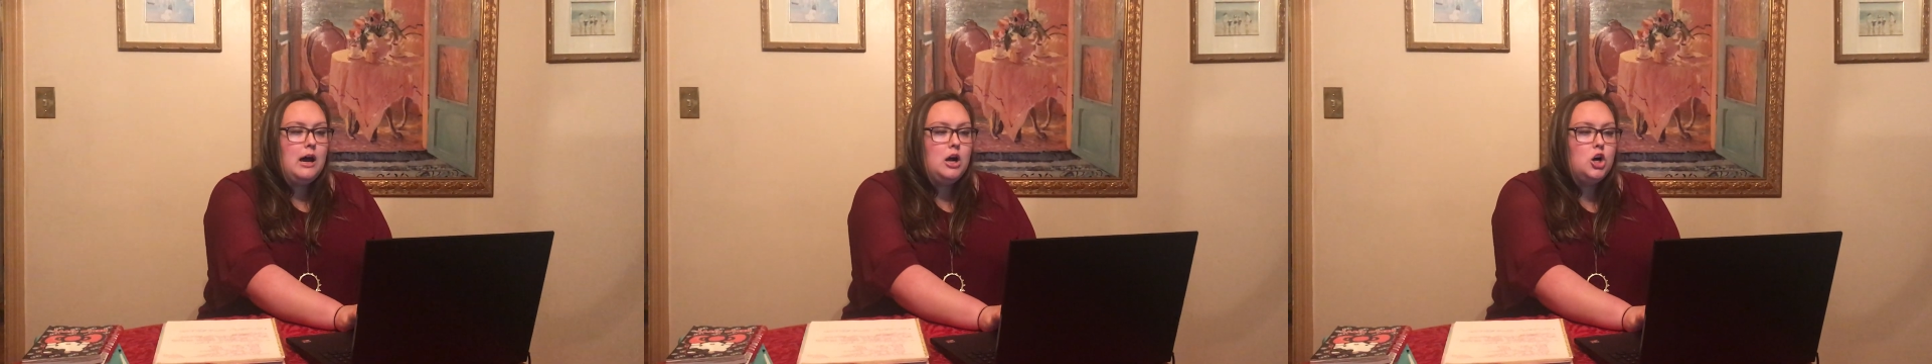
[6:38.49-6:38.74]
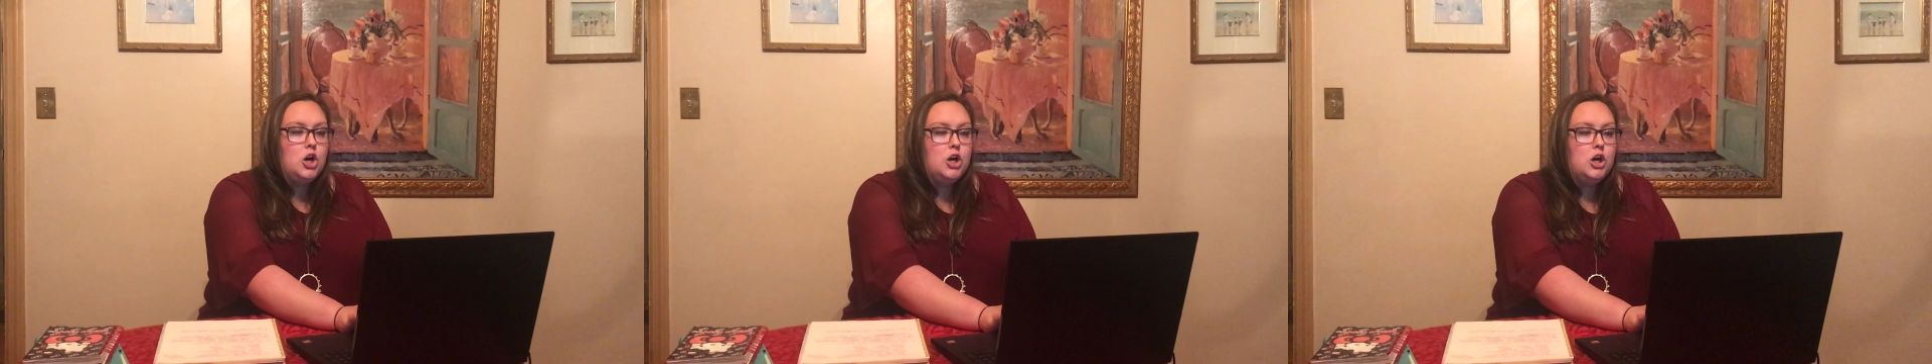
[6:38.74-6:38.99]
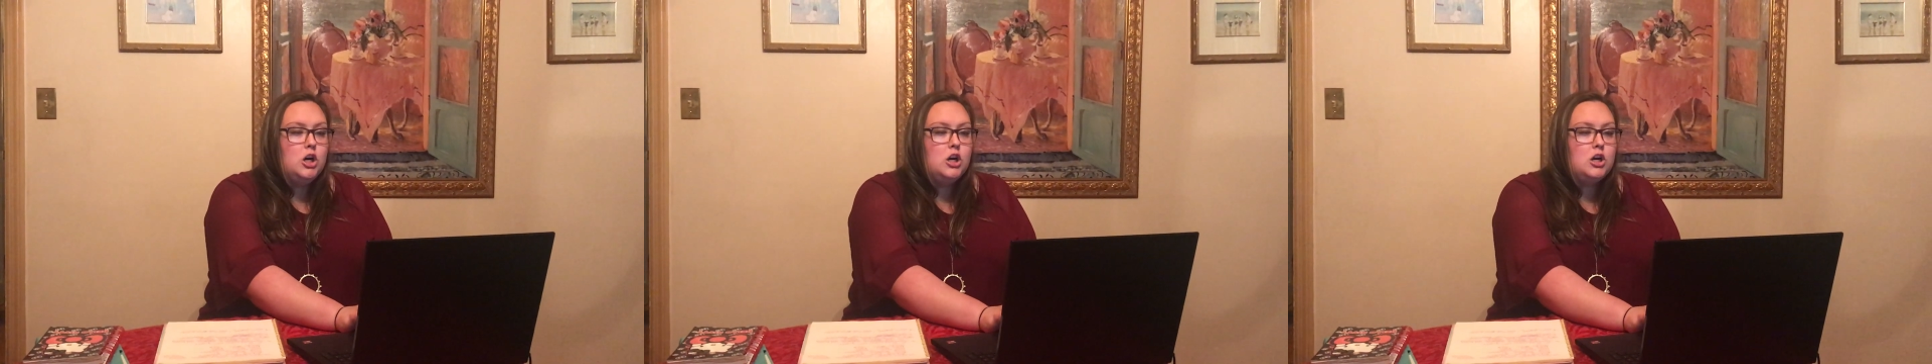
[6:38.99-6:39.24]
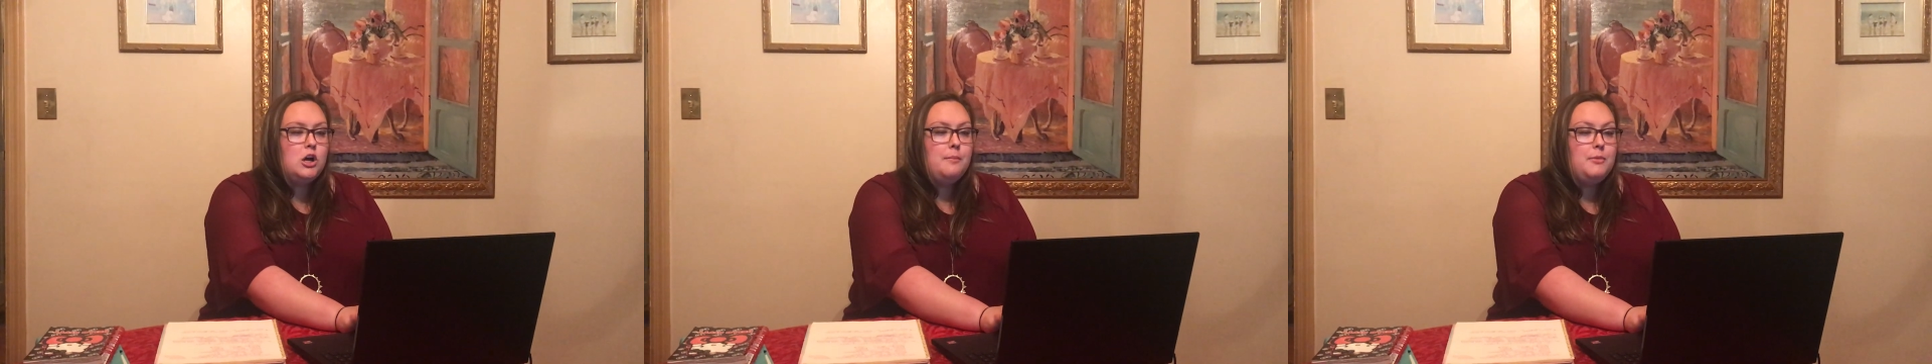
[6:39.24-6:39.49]

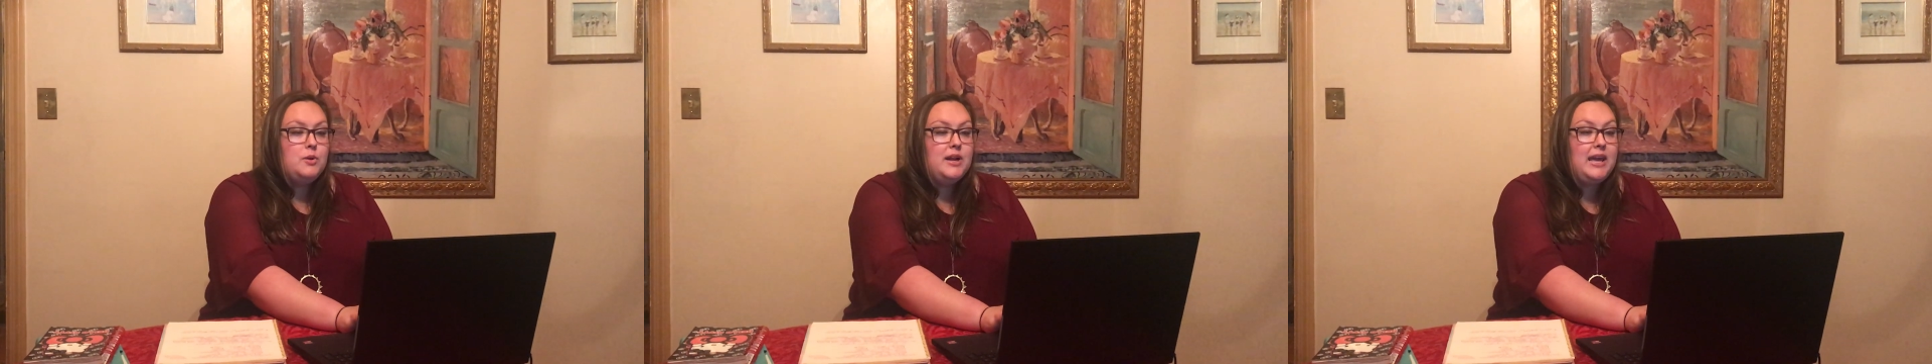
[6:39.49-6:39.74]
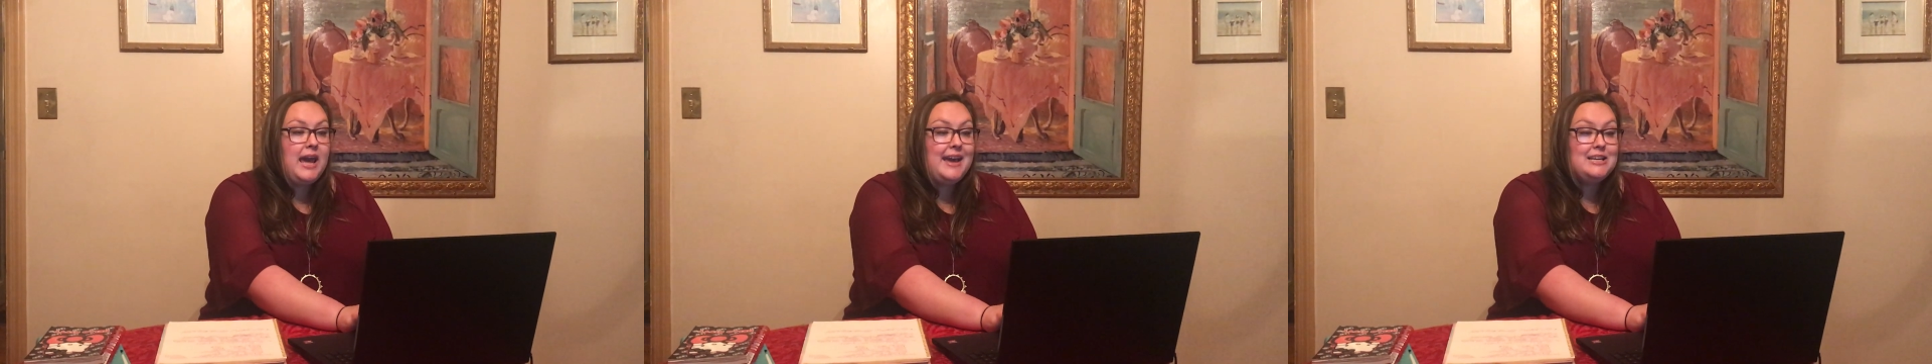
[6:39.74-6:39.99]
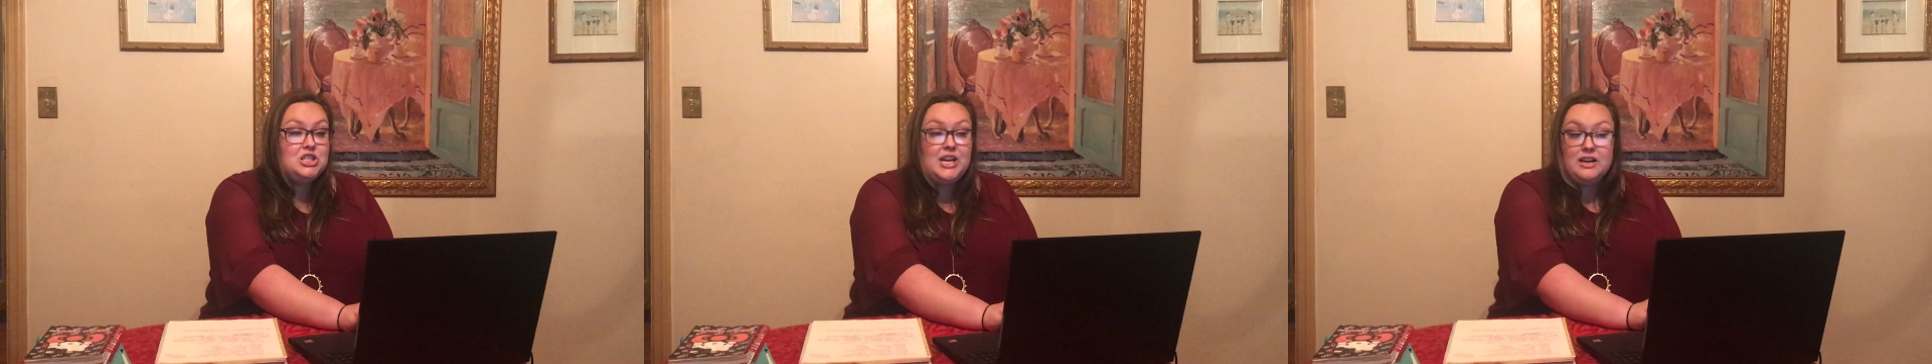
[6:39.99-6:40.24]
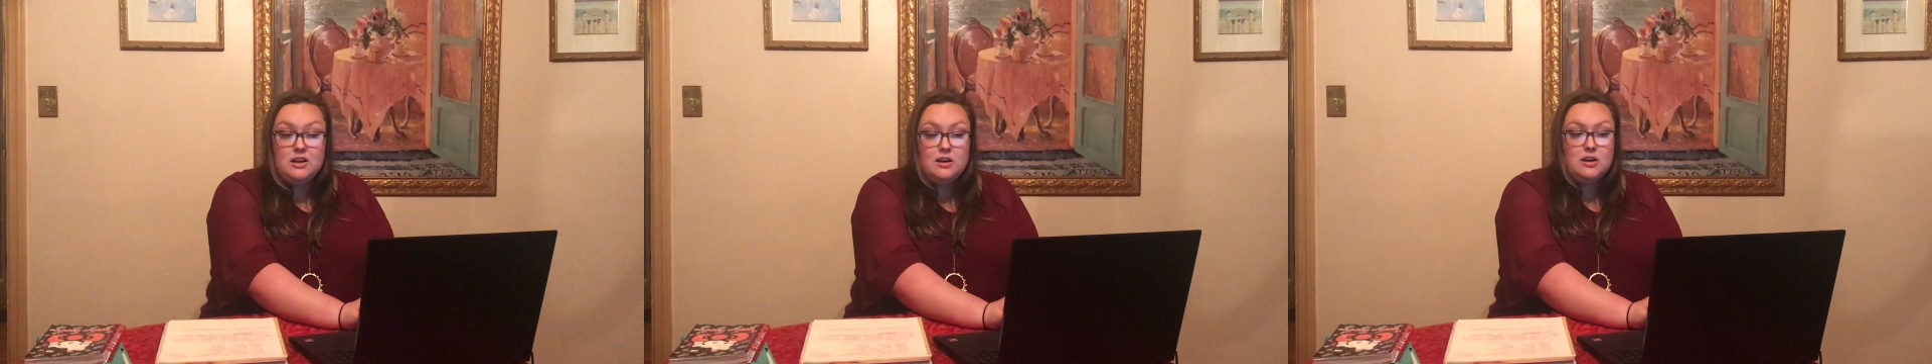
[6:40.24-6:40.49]
Her
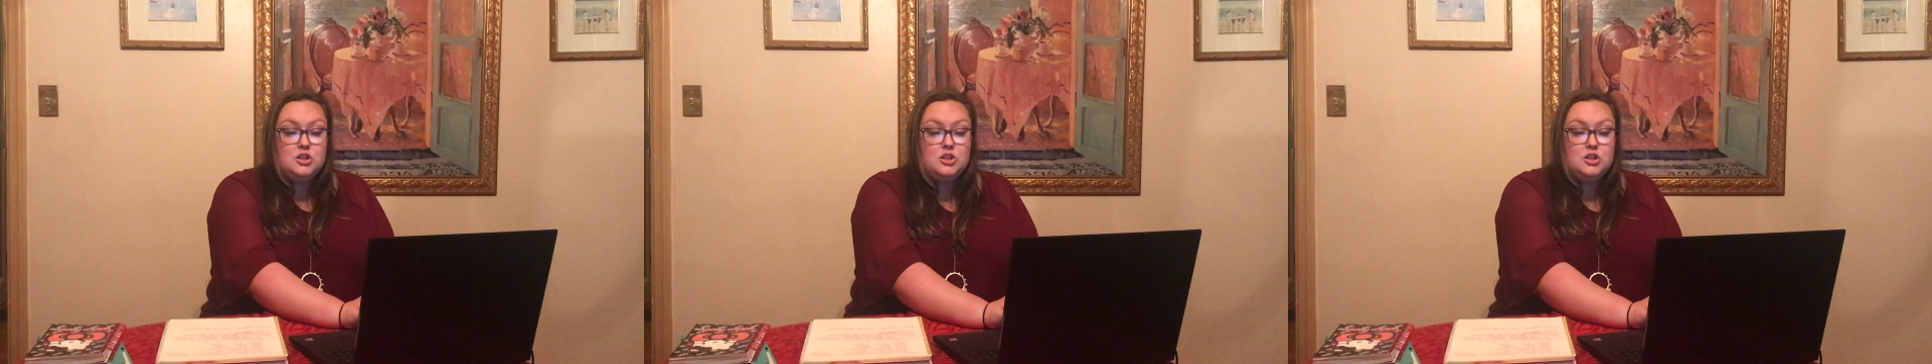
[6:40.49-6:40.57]
communication,